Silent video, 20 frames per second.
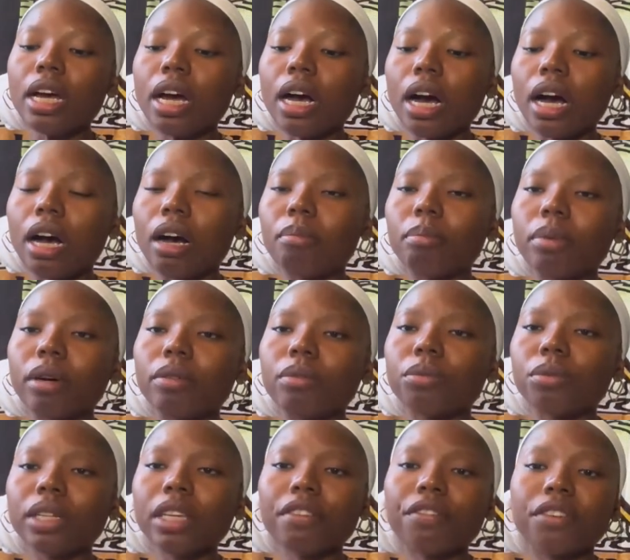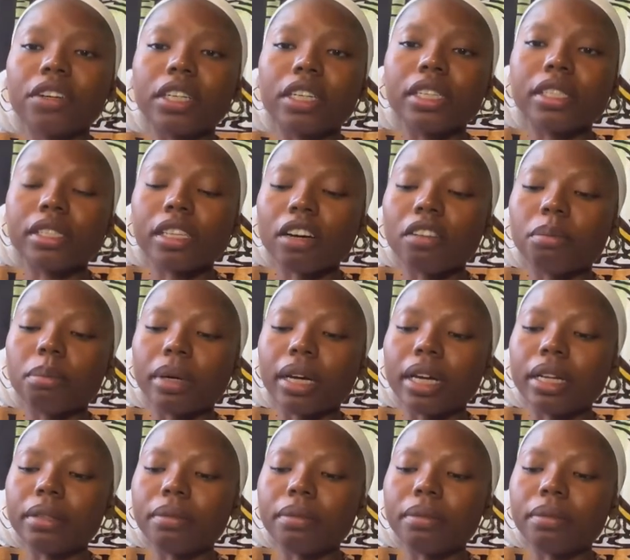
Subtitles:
but really for yourself. But